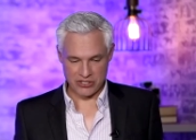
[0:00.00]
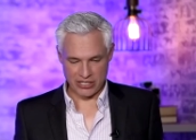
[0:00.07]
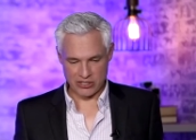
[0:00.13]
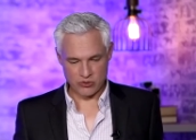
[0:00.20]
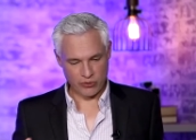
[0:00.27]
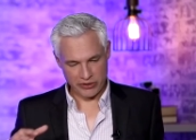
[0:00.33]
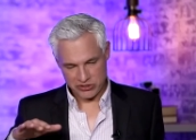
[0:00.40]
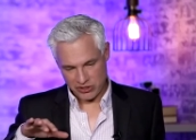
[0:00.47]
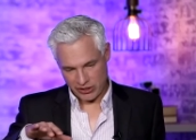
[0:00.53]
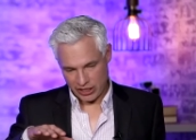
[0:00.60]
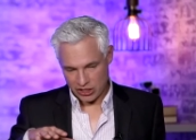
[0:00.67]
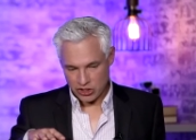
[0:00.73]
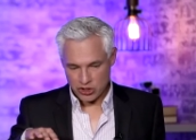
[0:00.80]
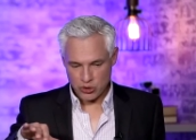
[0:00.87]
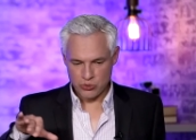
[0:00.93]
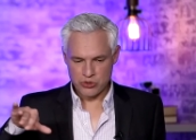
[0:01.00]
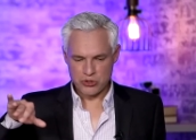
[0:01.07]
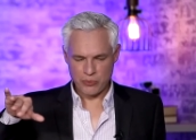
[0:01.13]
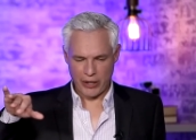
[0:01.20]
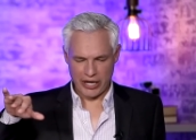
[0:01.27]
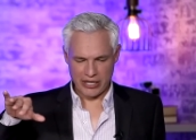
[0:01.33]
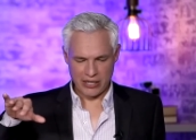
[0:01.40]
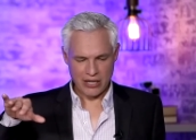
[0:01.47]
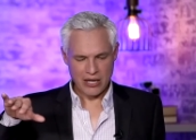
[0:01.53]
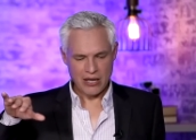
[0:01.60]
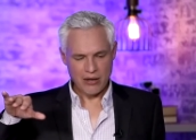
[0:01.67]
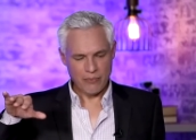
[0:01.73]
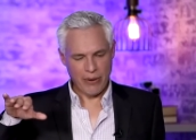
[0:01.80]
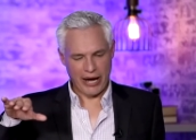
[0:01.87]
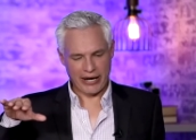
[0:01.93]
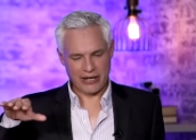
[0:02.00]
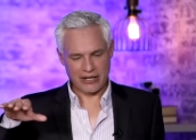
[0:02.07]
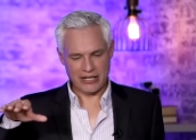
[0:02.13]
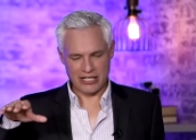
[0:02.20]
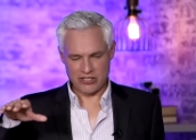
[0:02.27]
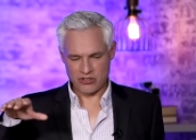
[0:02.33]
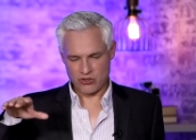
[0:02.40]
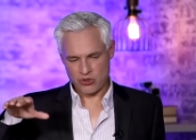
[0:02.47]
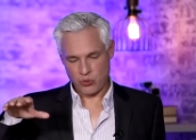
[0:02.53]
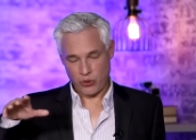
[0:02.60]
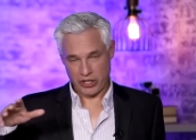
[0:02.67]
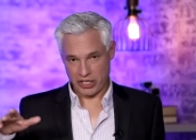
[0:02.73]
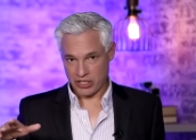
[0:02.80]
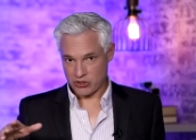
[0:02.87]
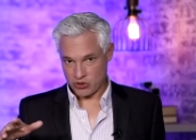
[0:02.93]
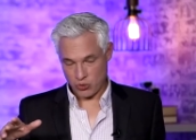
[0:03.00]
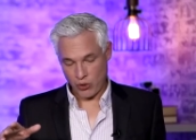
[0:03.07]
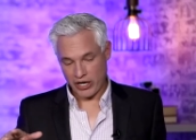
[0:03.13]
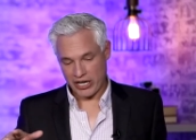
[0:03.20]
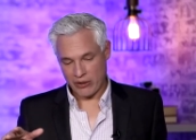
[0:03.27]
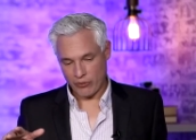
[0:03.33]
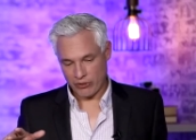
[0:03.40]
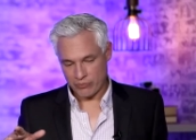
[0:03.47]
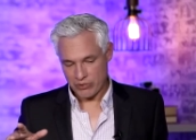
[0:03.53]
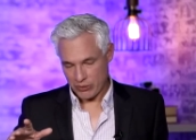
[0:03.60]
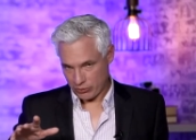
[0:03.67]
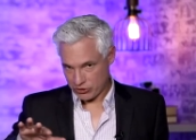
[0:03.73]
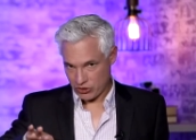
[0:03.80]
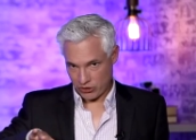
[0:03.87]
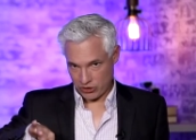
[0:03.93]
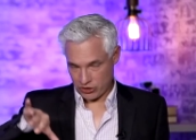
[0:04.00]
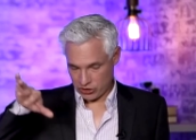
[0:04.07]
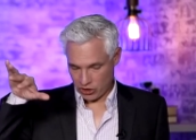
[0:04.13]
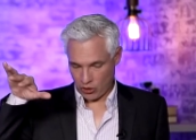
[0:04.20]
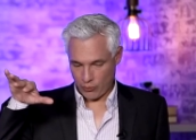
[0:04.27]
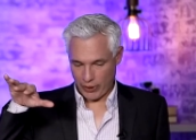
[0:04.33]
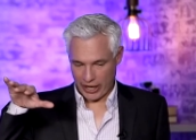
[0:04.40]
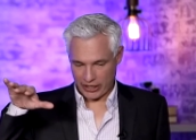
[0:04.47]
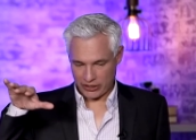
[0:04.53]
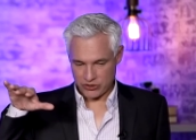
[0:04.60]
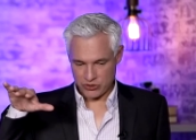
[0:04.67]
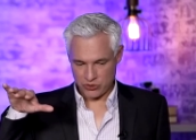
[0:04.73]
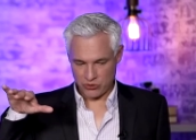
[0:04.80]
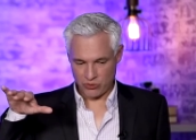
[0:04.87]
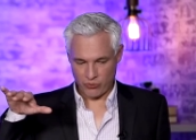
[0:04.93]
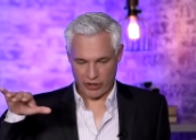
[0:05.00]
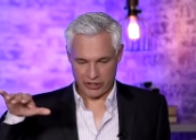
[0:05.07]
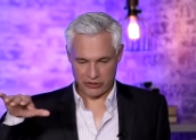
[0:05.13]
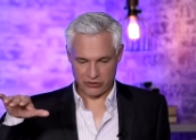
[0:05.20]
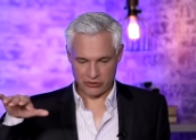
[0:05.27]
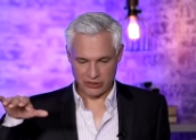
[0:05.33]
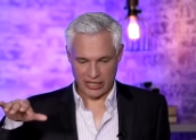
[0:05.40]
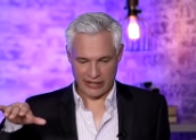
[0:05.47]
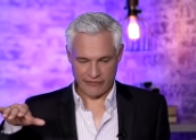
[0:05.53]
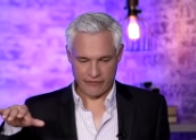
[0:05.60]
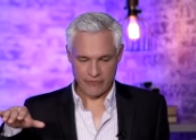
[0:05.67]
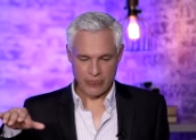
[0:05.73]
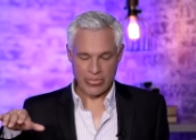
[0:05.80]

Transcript: And that's why we saw that huge spike back in 2020 when people started to go back to the regular life.